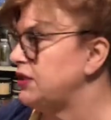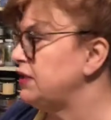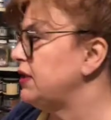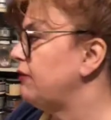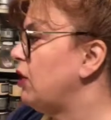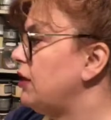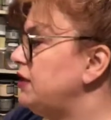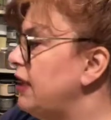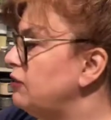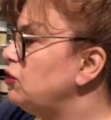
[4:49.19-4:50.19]
Since I've
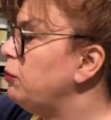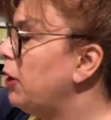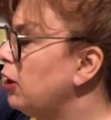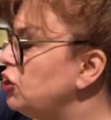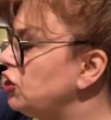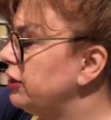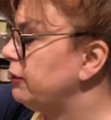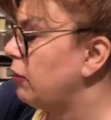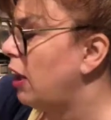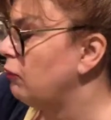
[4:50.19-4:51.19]
gone down to
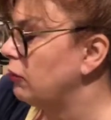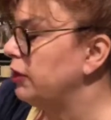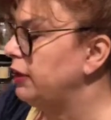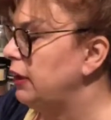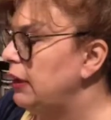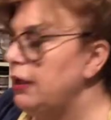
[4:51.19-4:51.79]
partially raw wood,